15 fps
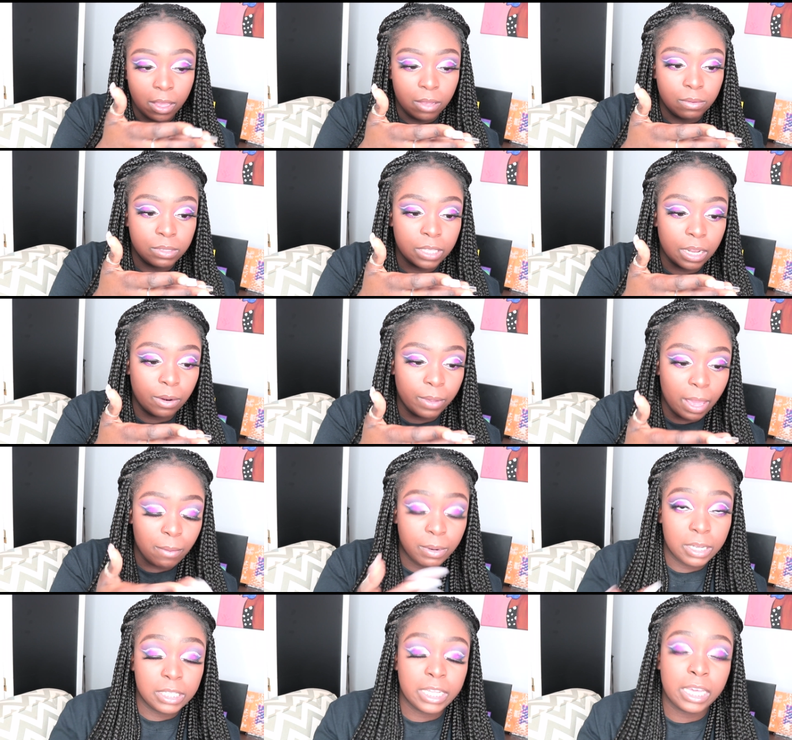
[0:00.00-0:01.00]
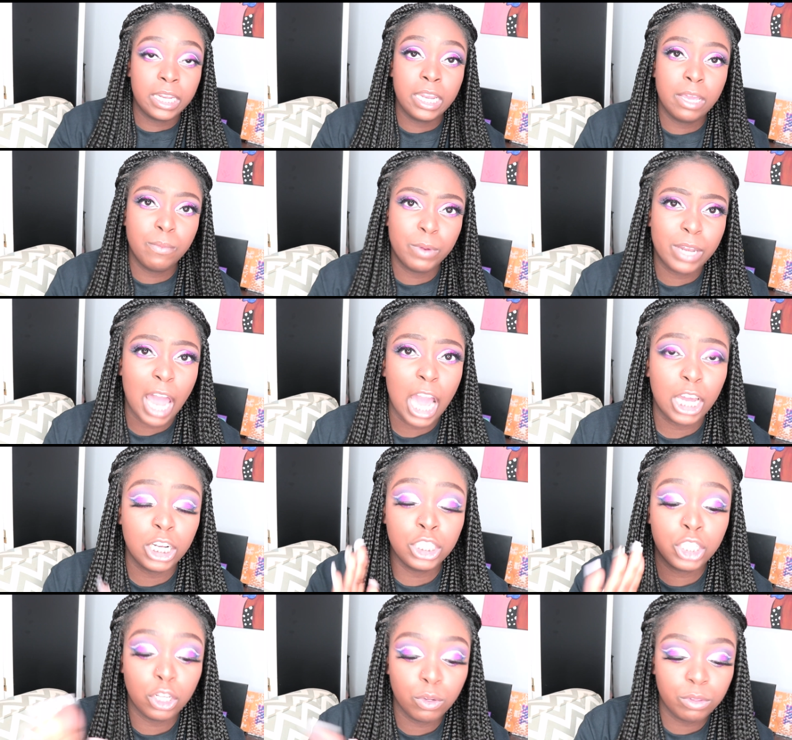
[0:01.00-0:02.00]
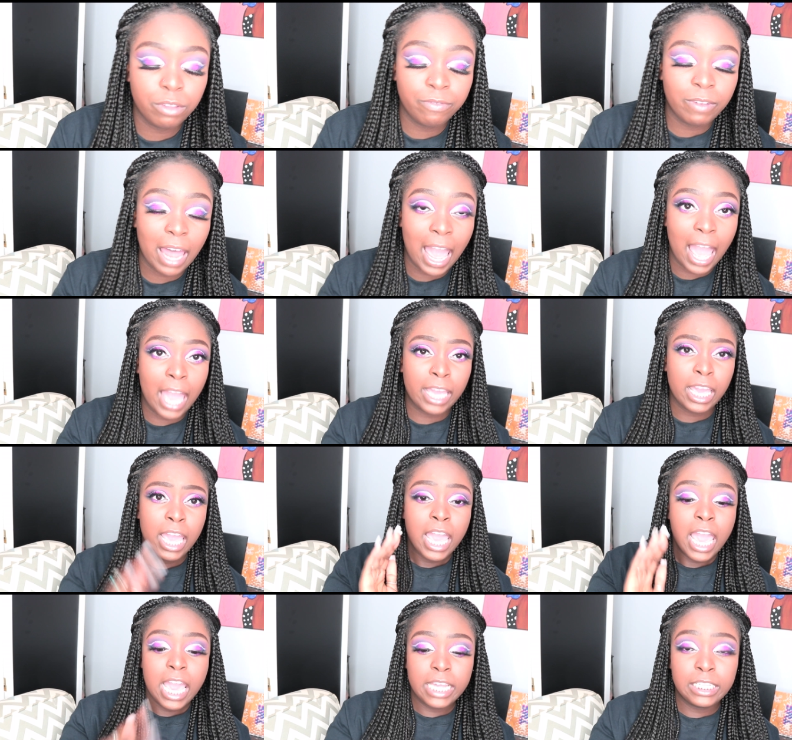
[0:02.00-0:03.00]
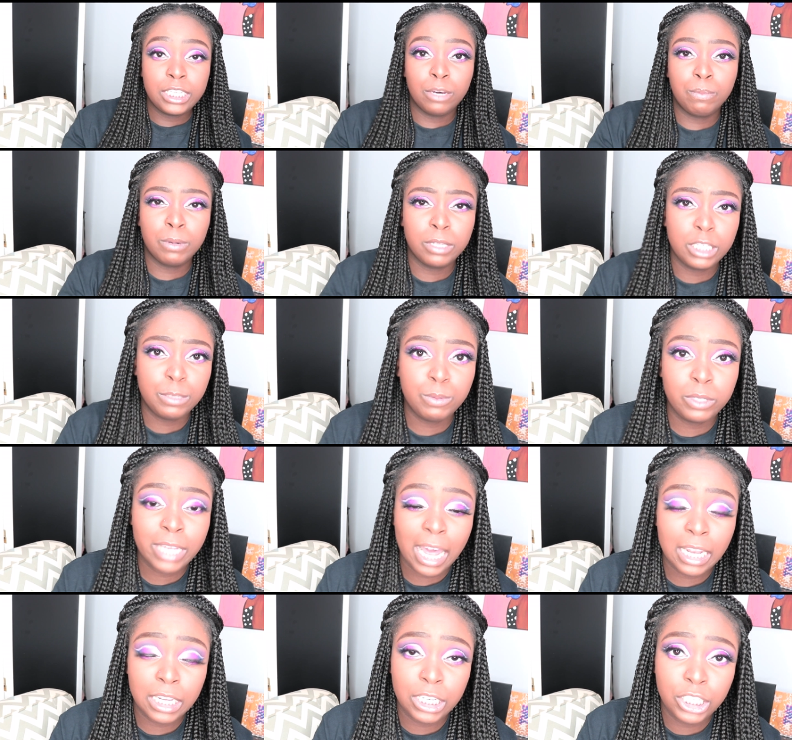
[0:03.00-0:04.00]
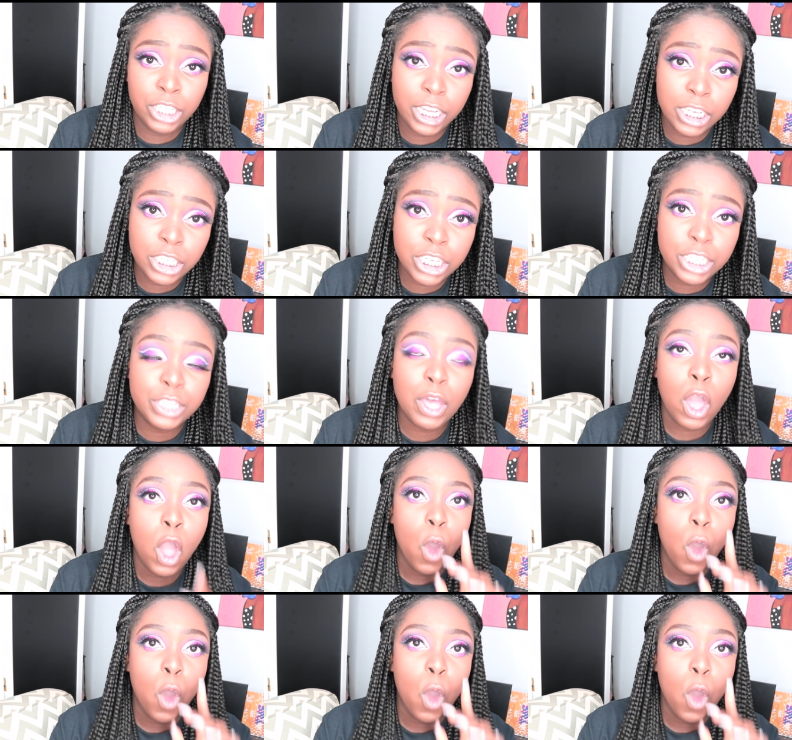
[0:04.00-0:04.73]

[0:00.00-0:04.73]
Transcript: said, okay, we're going to take a knee. We're not going to salute the flag until police brutality changes.